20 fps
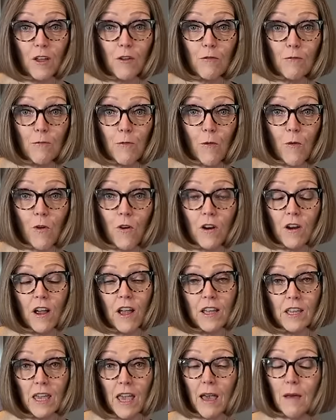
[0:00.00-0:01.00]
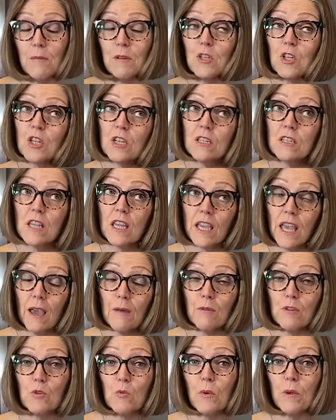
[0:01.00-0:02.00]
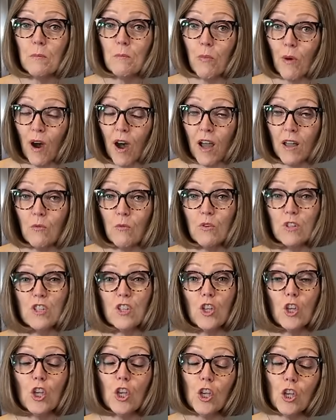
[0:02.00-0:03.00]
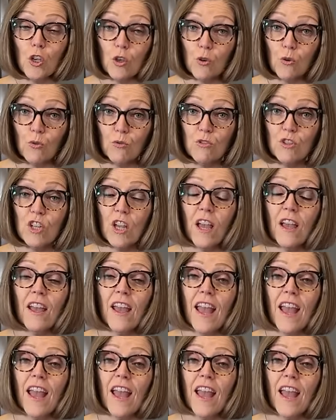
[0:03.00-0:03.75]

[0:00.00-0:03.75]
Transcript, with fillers: for a cabbage, because the cabbage we bought was huge